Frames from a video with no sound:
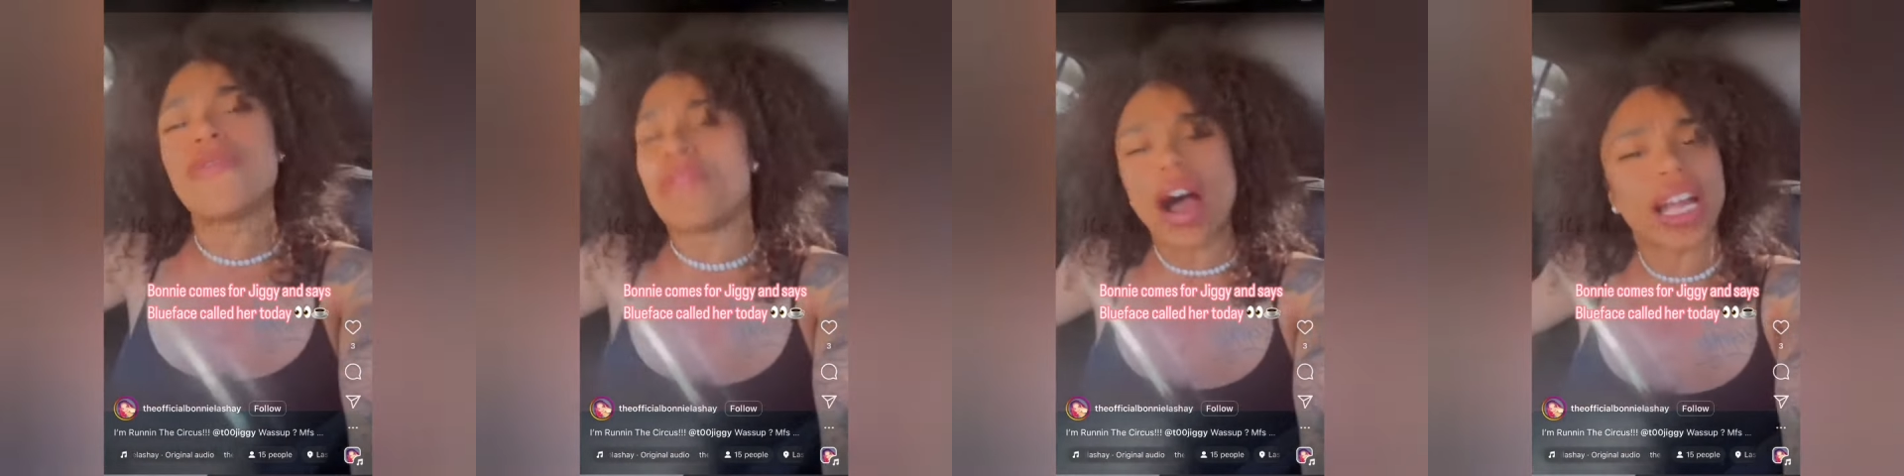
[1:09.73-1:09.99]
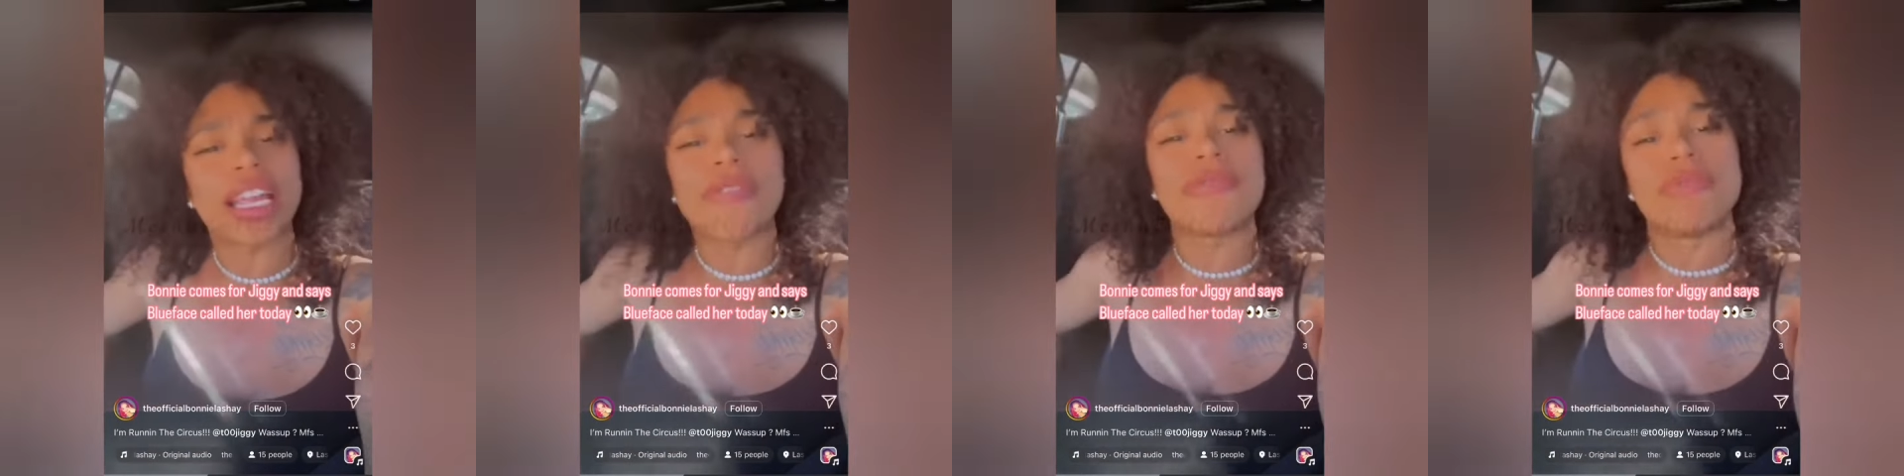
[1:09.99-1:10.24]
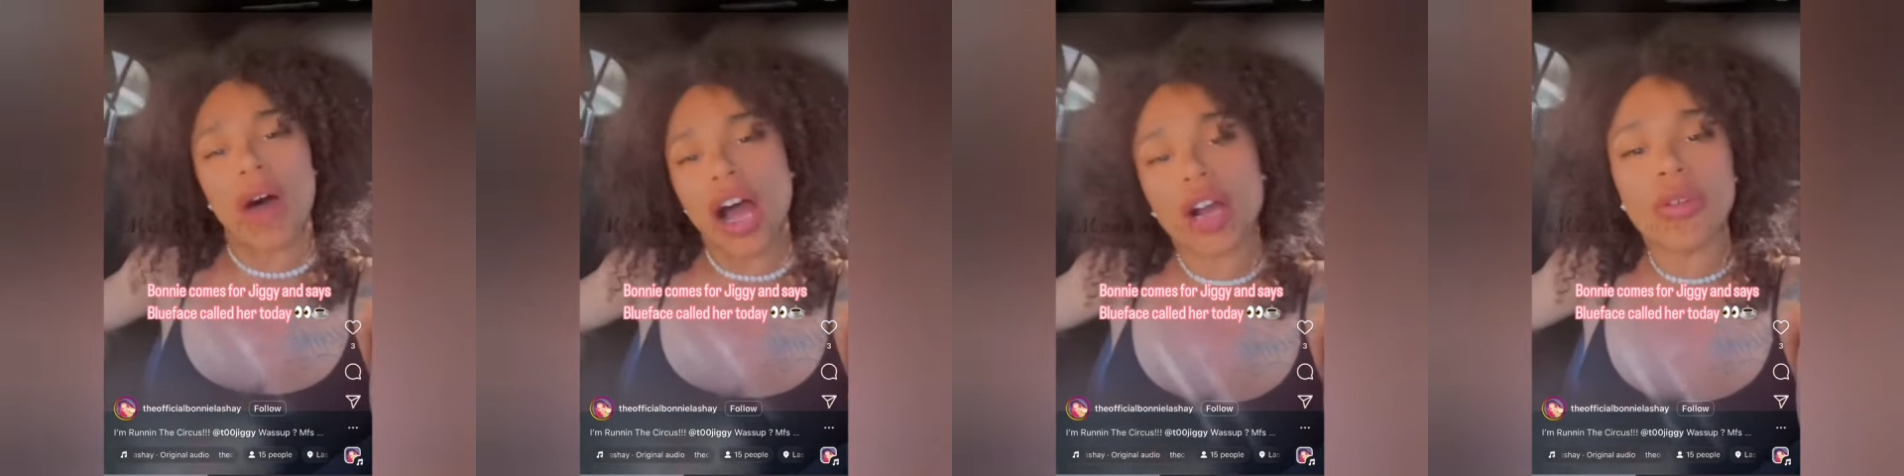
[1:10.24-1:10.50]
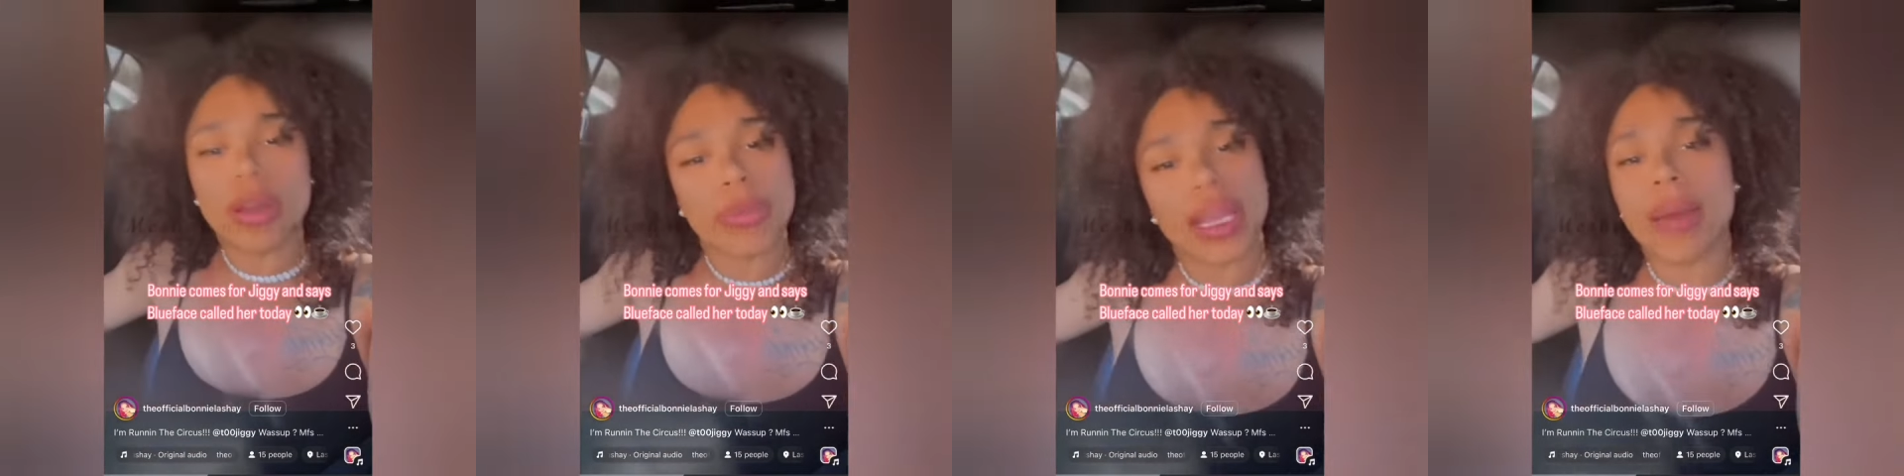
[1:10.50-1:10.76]
fucking
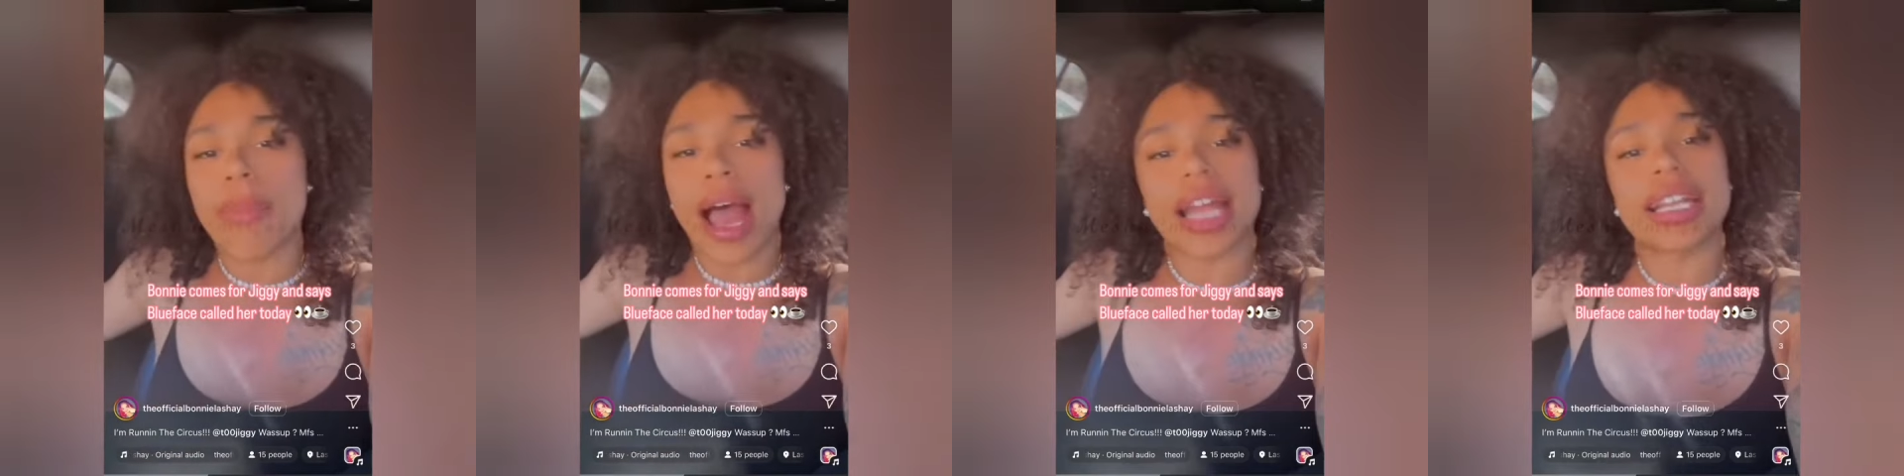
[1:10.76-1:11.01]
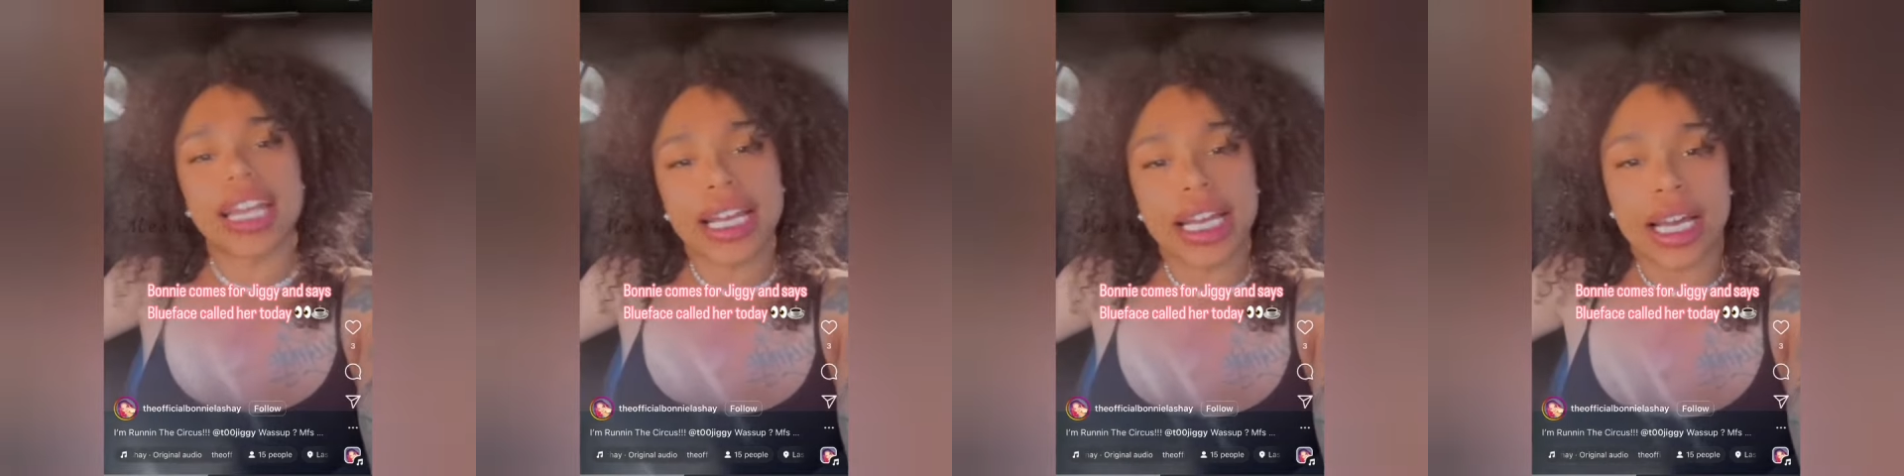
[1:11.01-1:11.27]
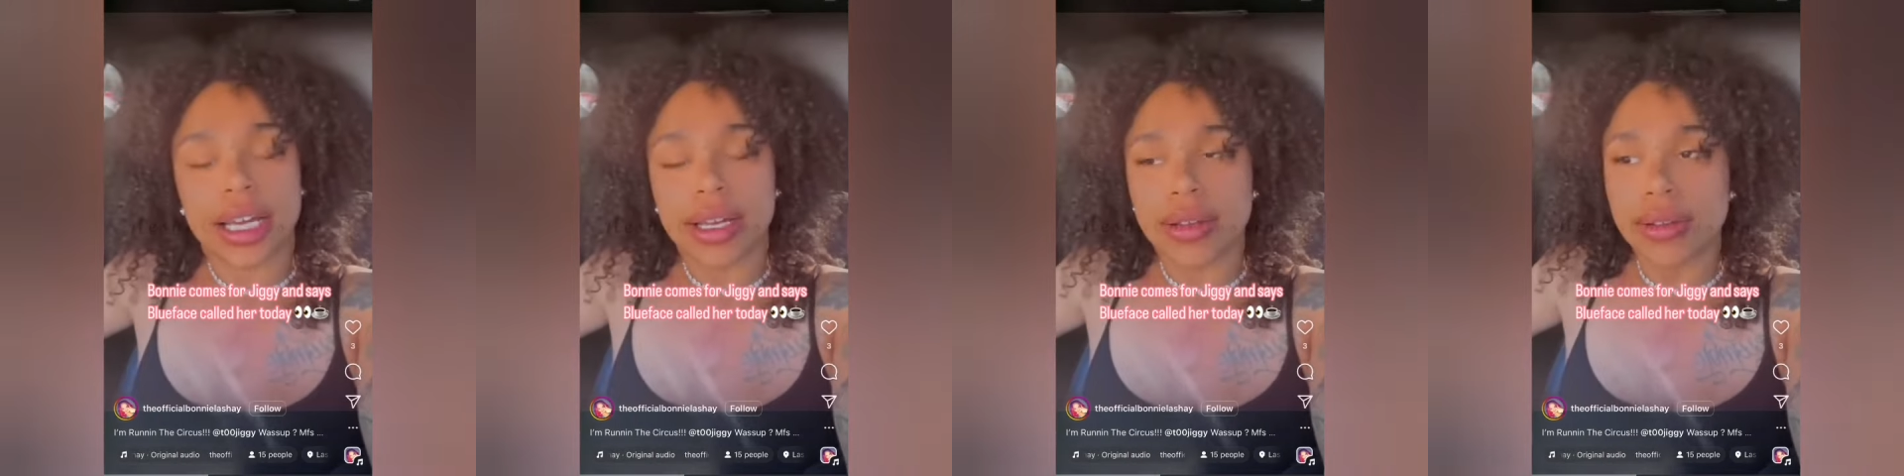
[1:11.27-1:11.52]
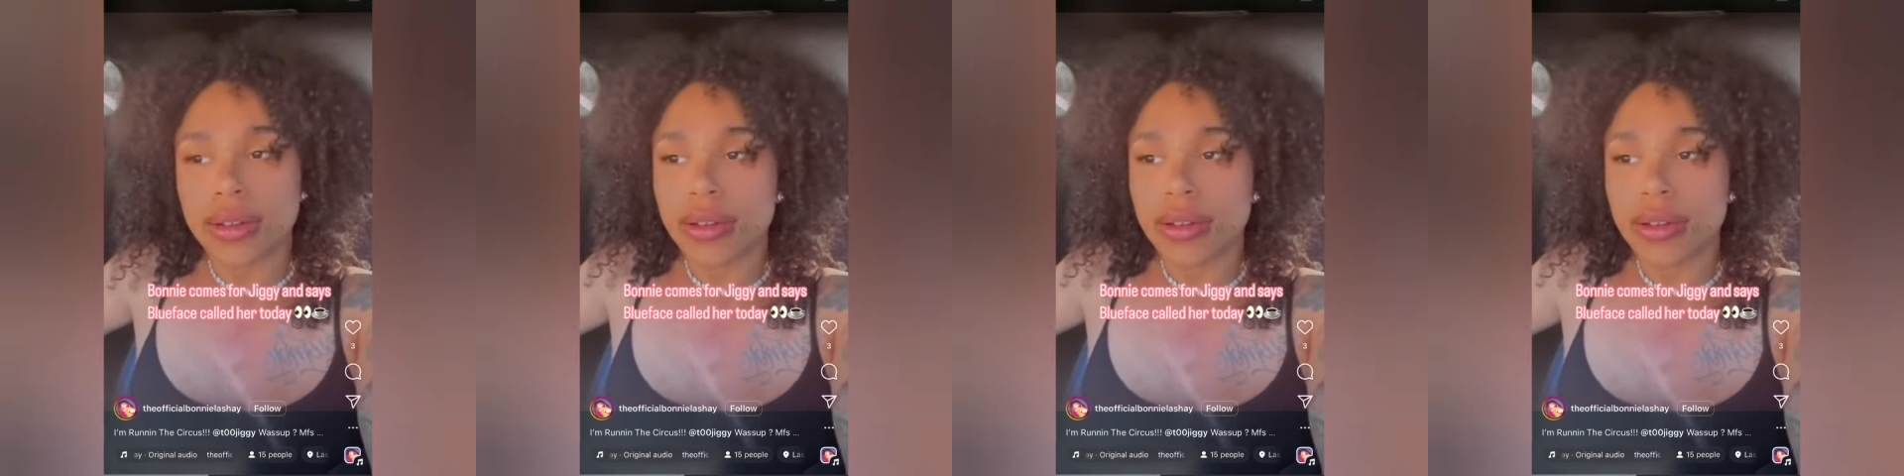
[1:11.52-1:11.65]
fuck with me and my nigga.